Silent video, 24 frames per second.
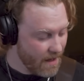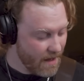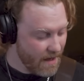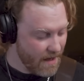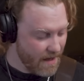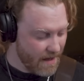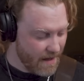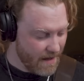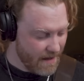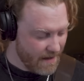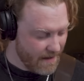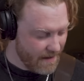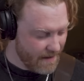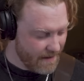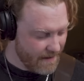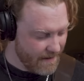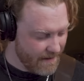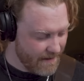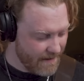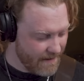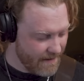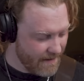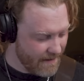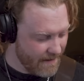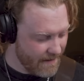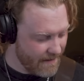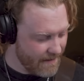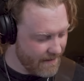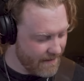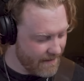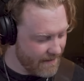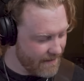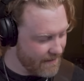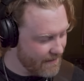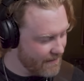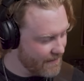
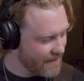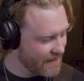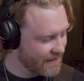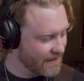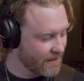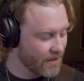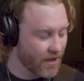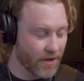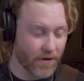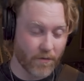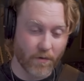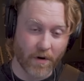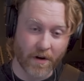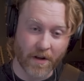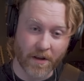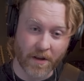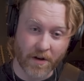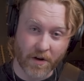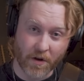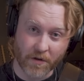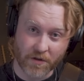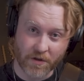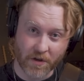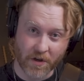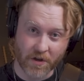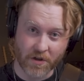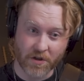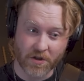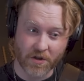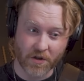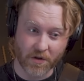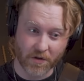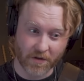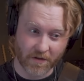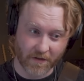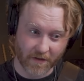Ah! That's another one of the notes you can
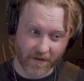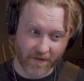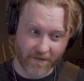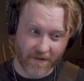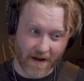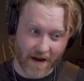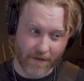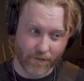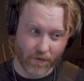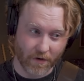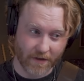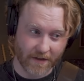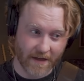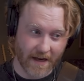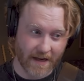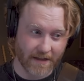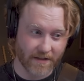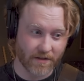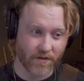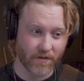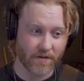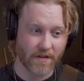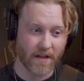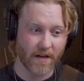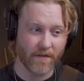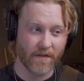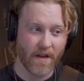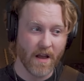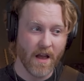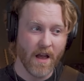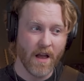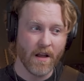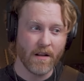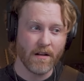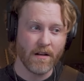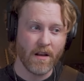choose for the 5-1 cadence. So instead of
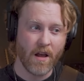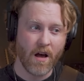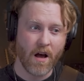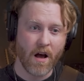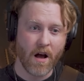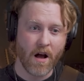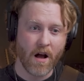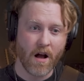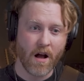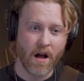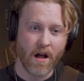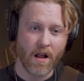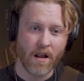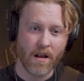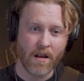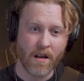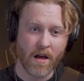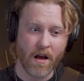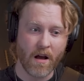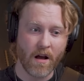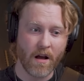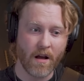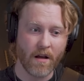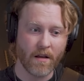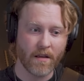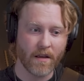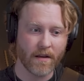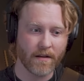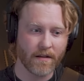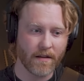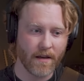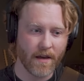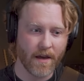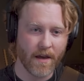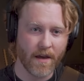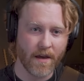la la,
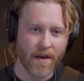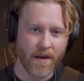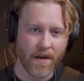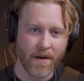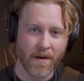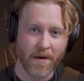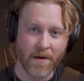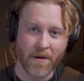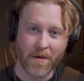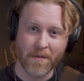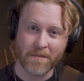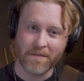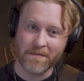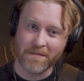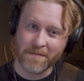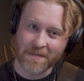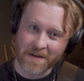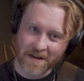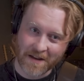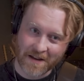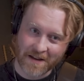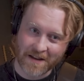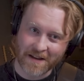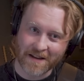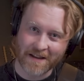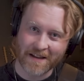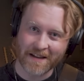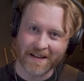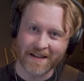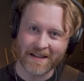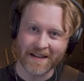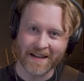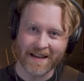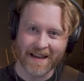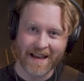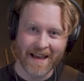like help
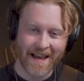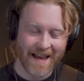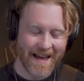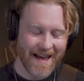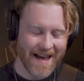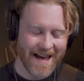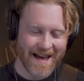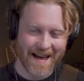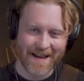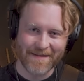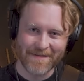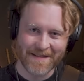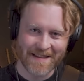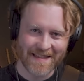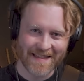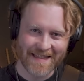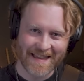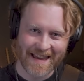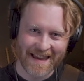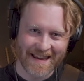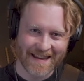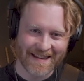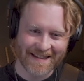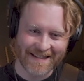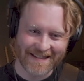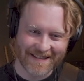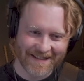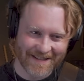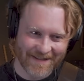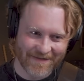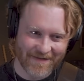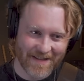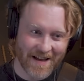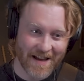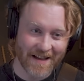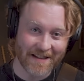me, I've been thinking
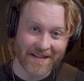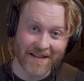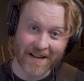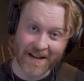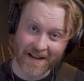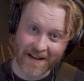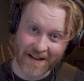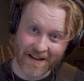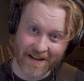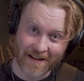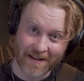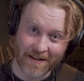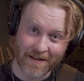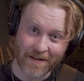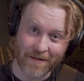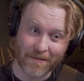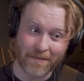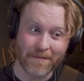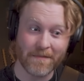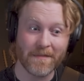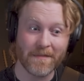too much, help me.